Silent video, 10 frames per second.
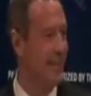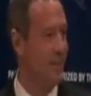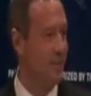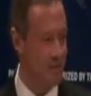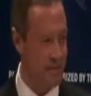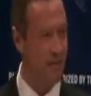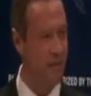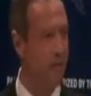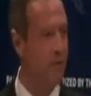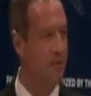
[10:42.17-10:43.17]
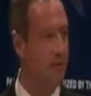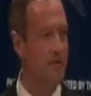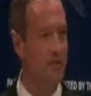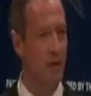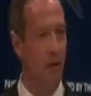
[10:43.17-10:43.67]
and on tough
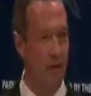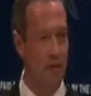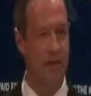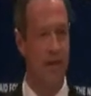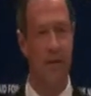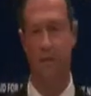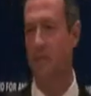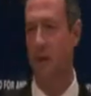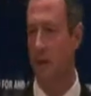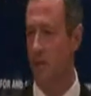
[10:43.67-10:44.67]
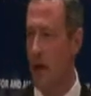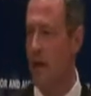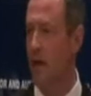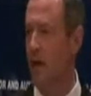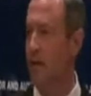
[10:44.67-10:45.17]
choices that all of us have to make
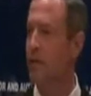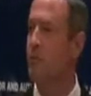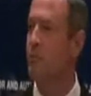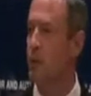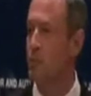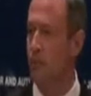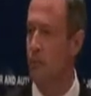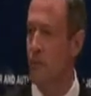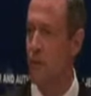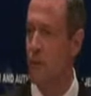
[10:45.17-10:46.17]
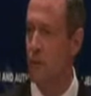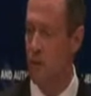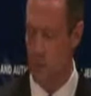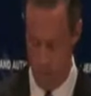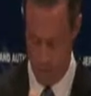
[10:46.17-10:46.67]
right now as a people
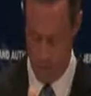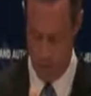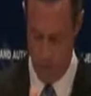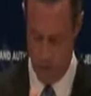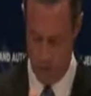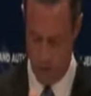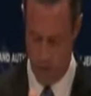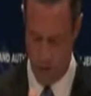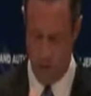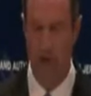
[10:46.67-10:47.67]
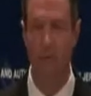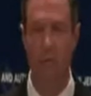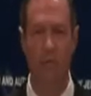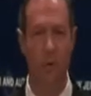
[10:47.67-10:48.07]
in order to move our country